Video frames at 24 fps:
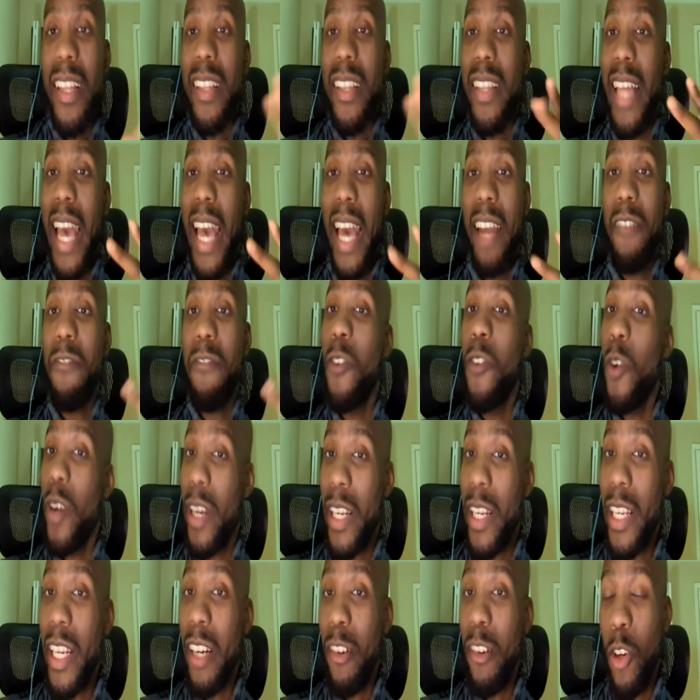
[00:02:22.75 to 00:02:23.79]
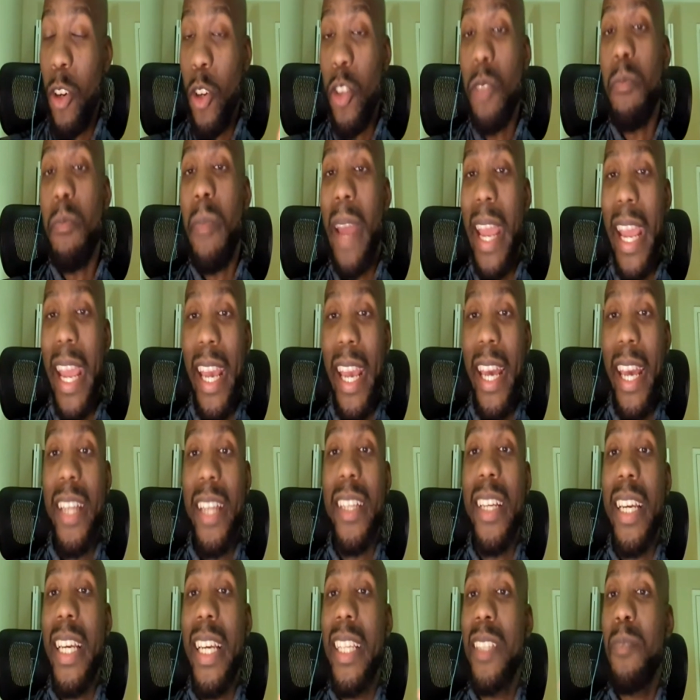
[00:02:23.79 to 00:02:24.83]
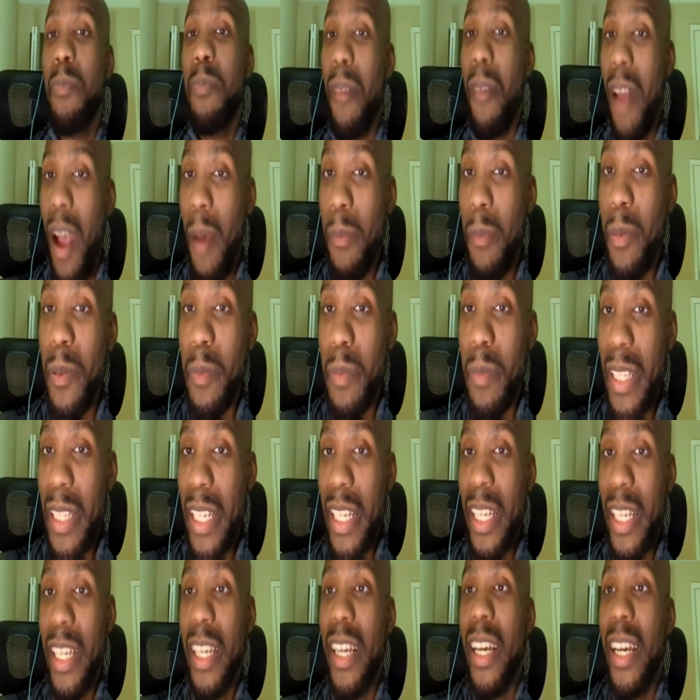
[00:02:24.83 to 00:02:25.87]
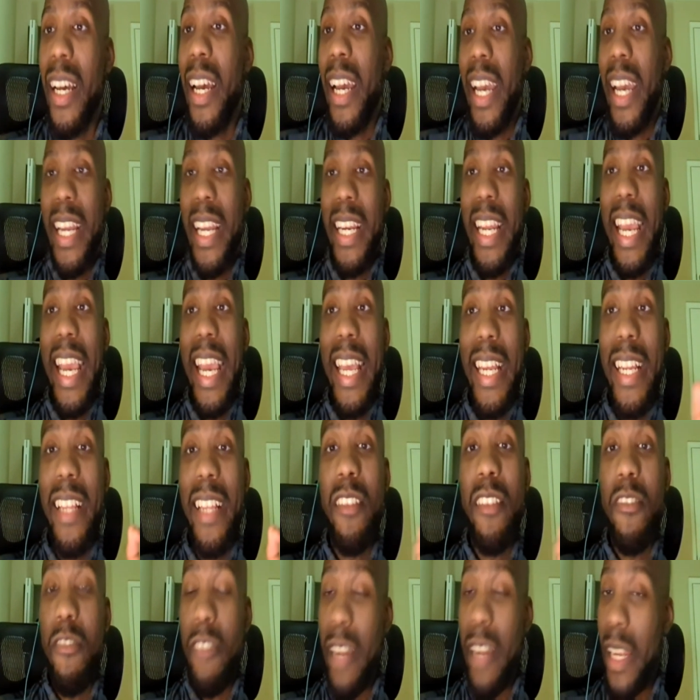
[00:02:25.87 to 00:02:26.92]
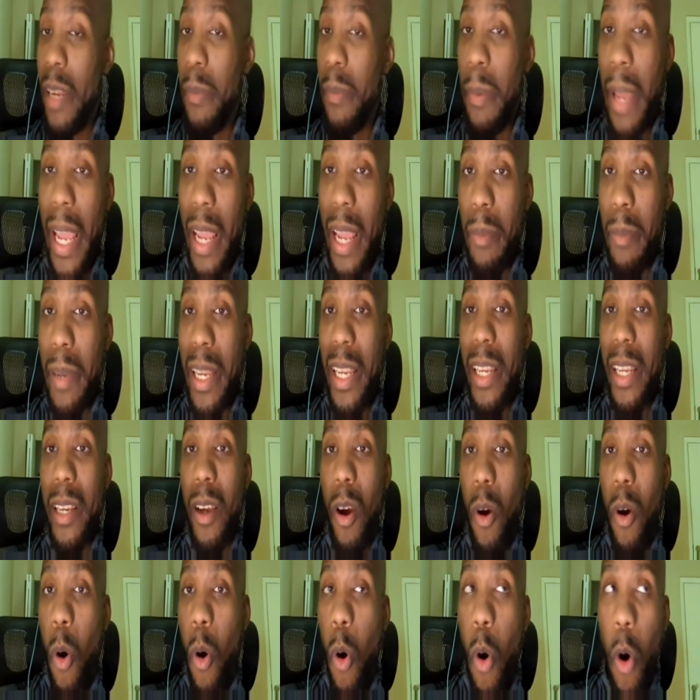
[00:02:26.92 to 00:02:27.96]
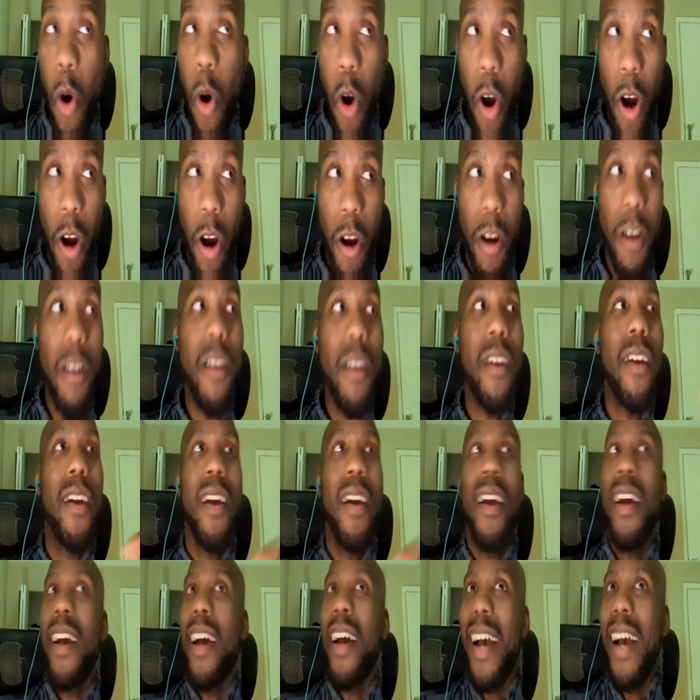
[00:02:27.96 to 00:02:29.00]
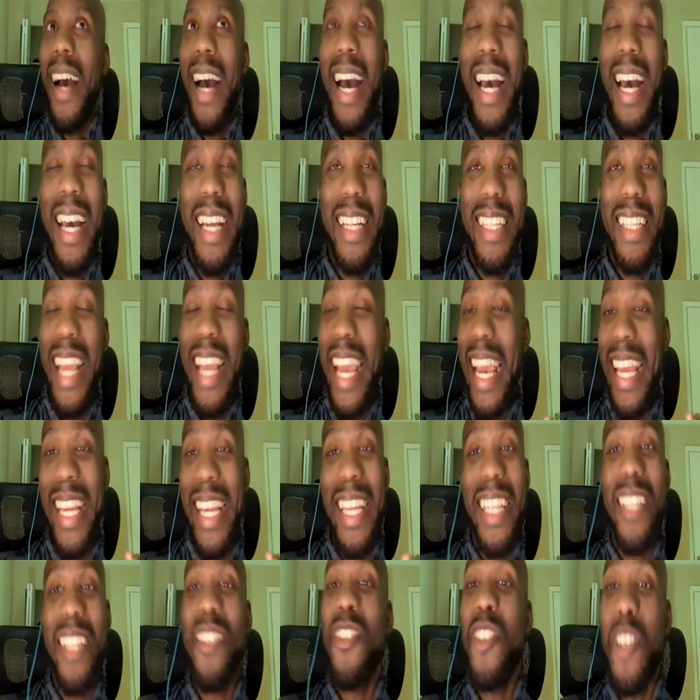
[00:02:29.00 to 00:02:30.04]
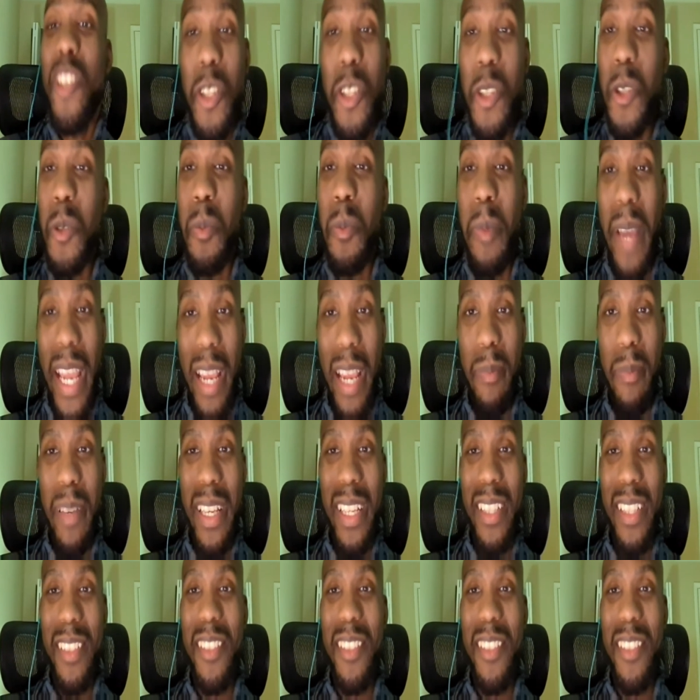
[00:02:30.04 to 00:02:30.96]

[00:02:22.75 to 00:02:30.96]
that 40 year old man is probably an 83 baby or an 82 baby.